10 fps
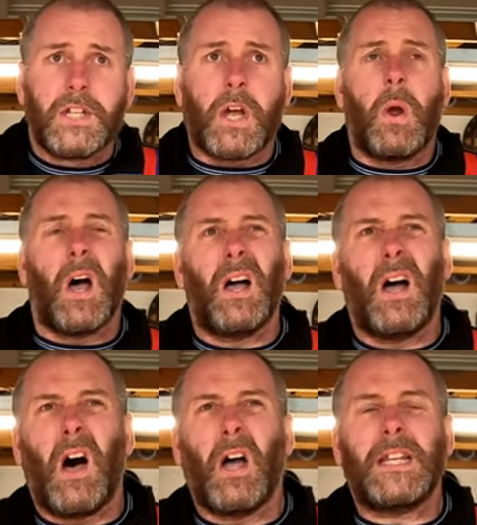So
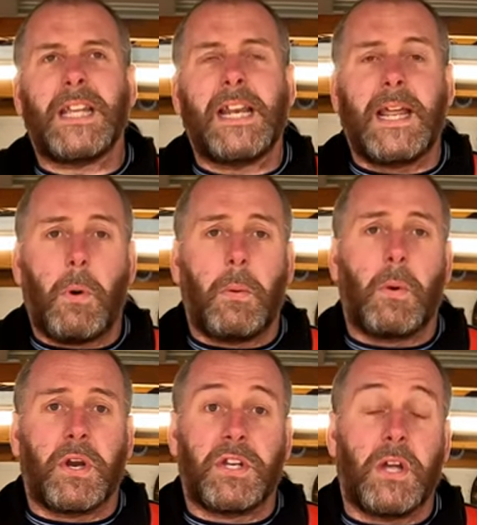ideally what we
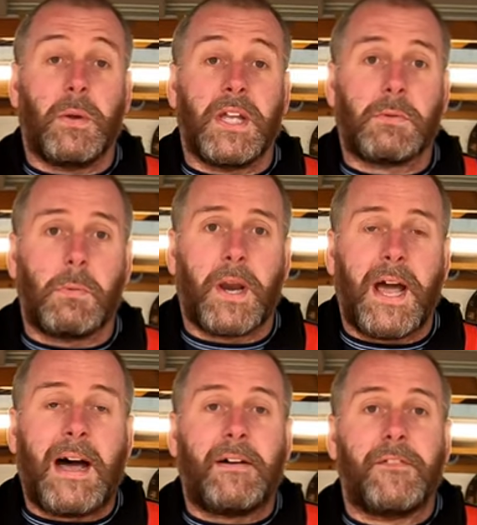want to do is we want to
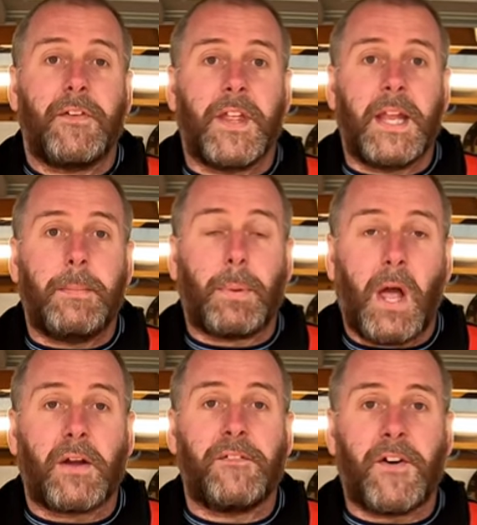have the
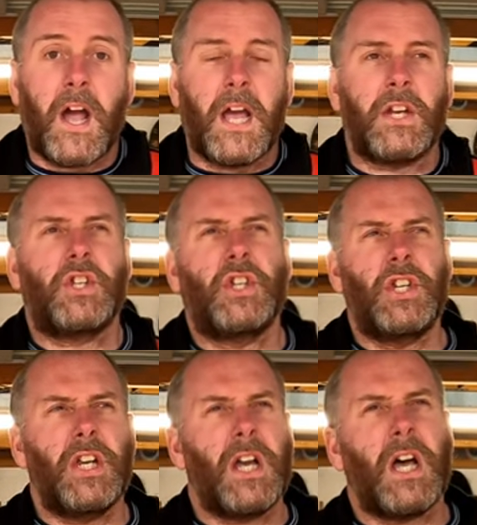plug fire
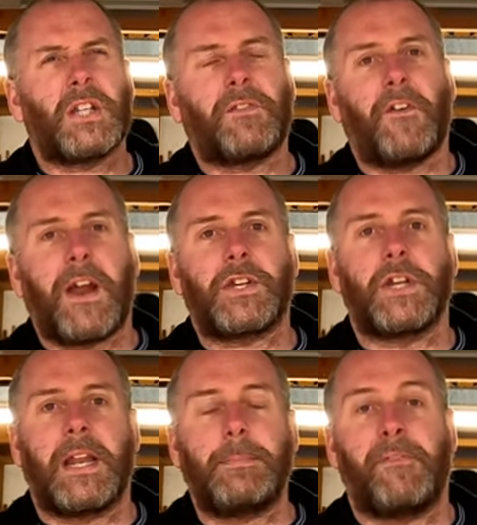just
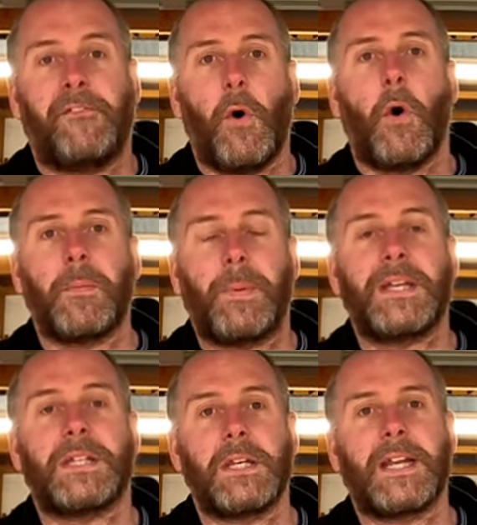fractionally before the
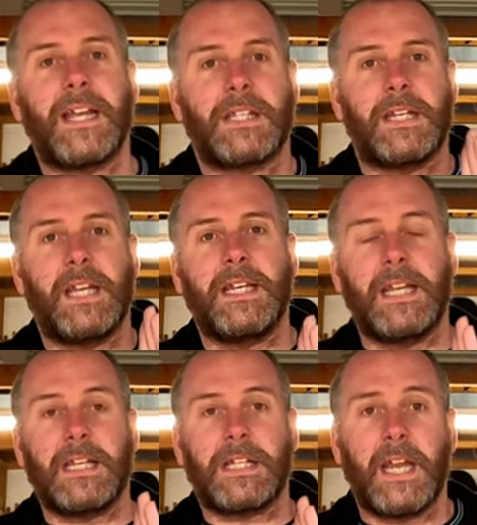piston gets to
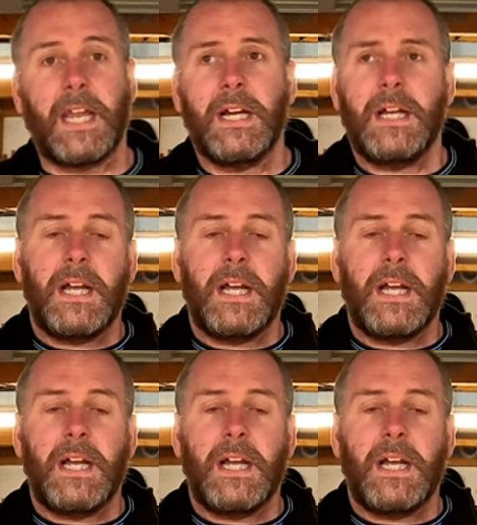TDC.